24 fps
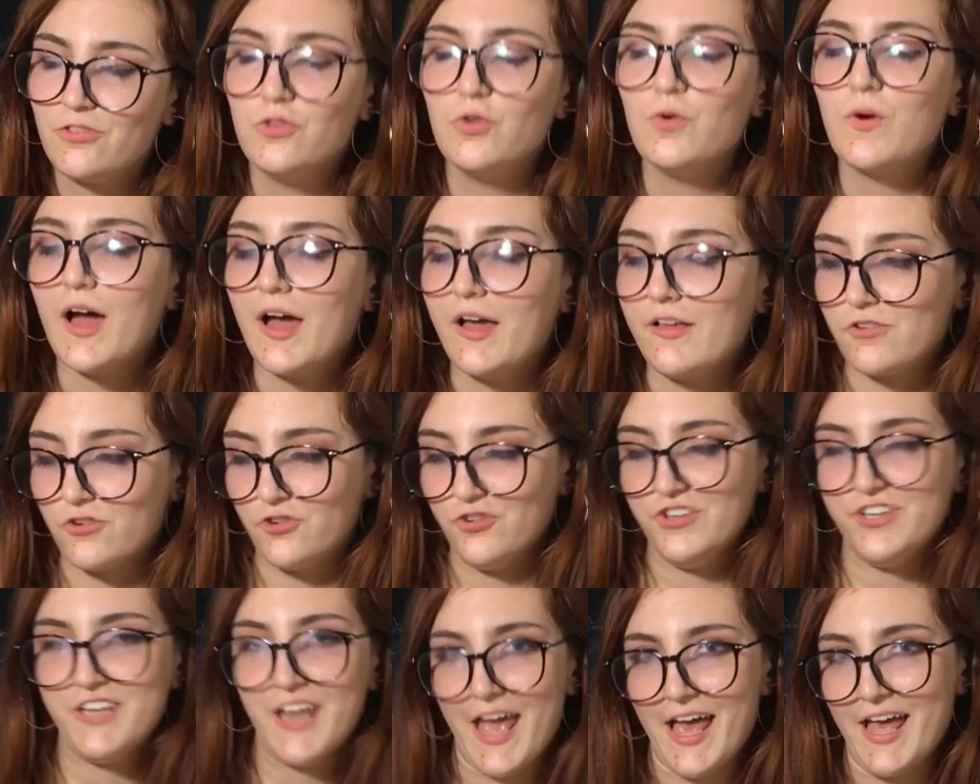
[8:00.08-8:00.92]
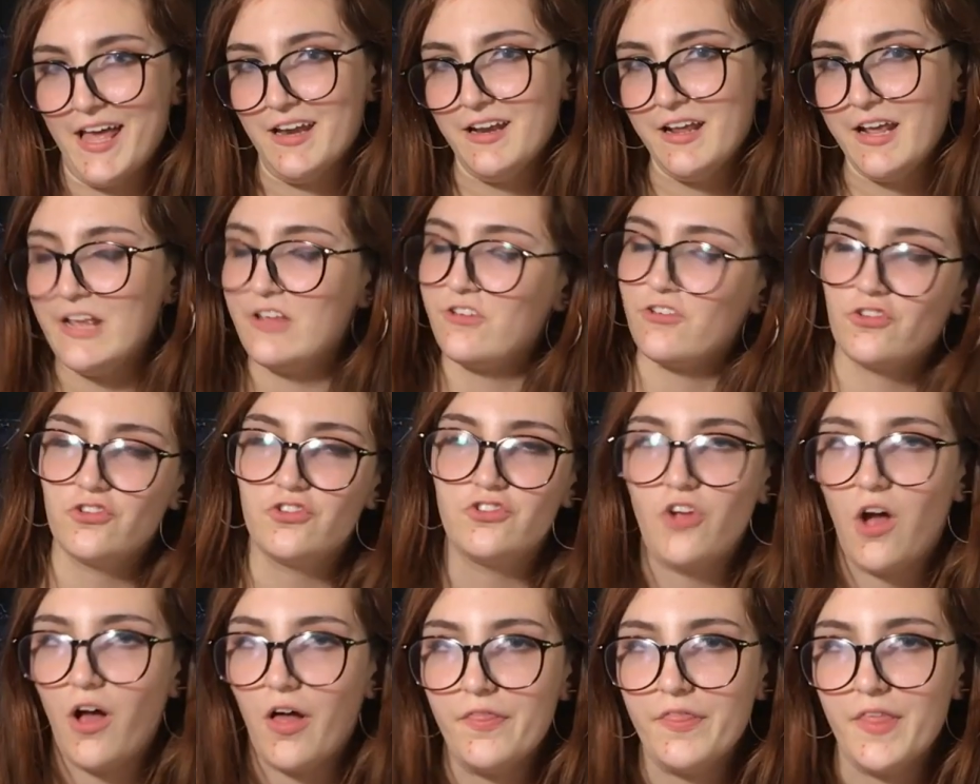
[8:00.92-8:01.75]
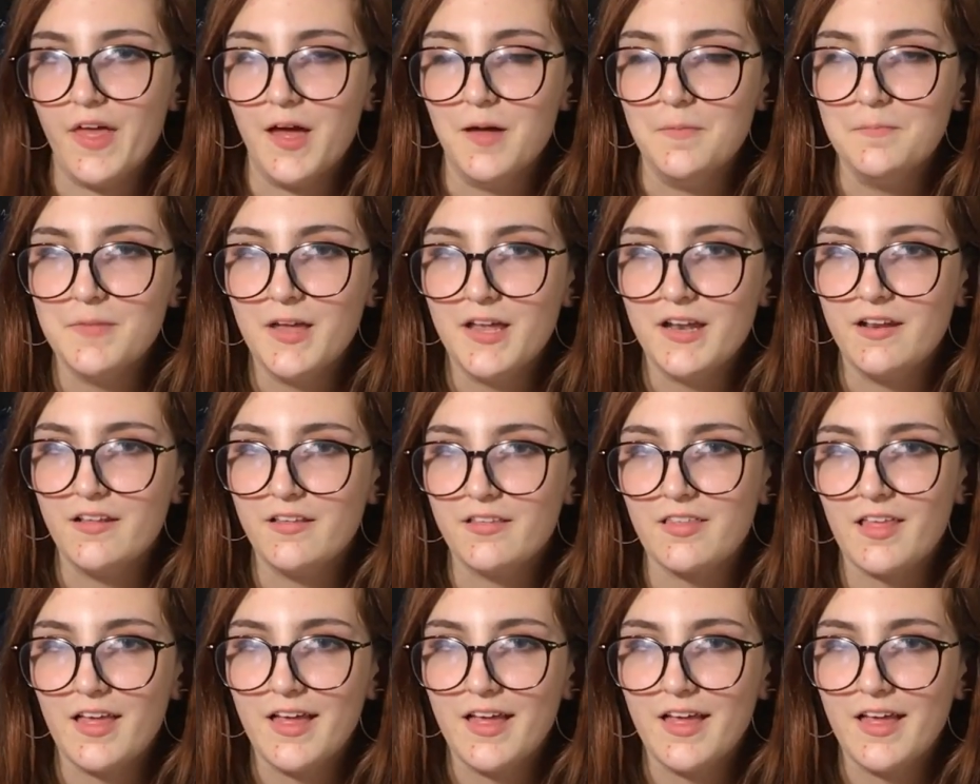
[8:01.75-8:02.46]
2 guys are dead. He just shot them, and he's